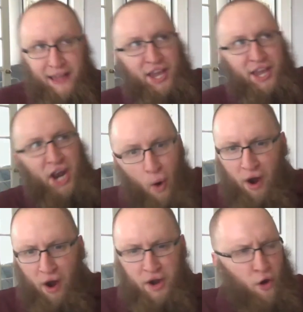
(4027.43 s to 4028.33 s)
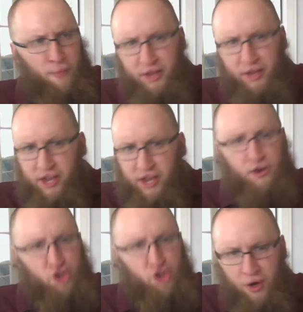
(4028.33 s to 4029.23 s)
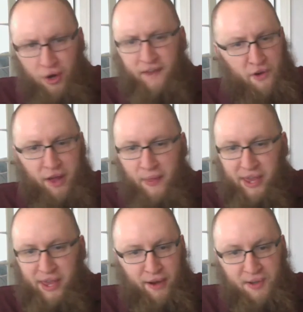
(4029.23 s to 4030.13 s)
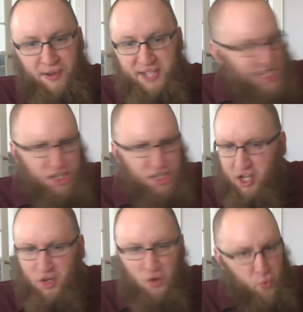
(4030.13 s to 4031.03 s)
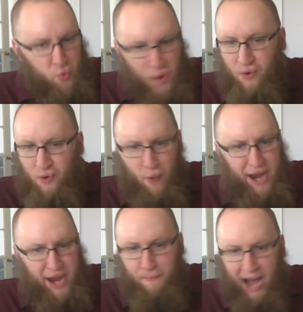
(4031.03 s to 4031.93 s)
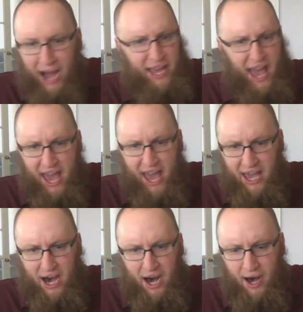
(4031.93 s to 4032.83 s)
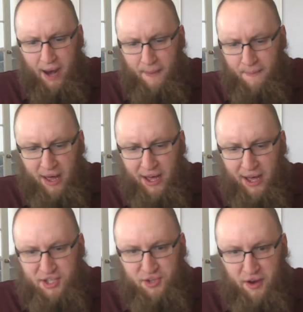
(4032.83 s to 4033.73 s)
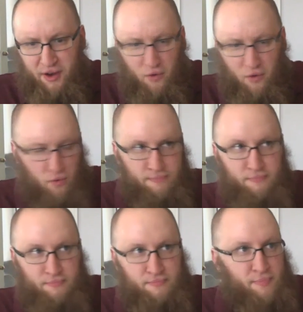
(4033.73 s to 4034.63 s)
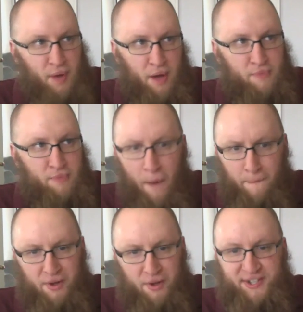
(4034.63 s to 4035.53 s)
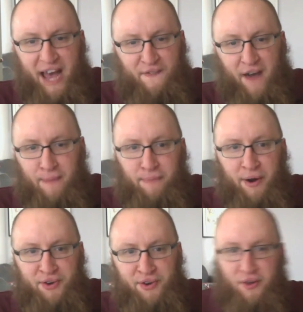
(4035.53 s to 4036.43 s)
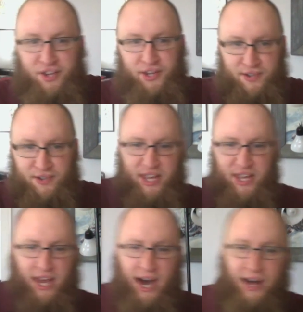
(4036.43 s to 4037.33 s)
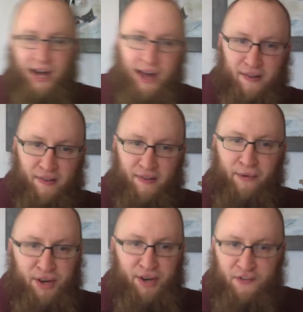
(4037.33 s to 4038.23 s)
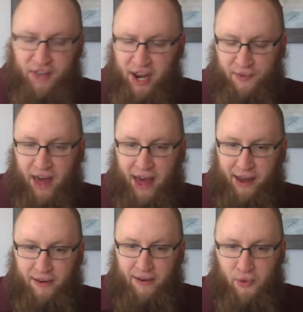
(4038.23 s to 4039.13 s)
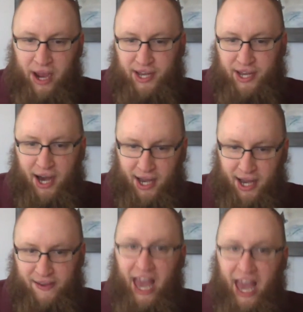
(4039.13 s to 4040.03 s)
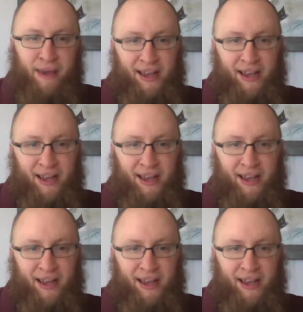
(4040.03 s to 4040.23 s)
is just a great way to buy a sort of humble sci-fi bundle, to use the language of, that great indie gaming sales site that goes on.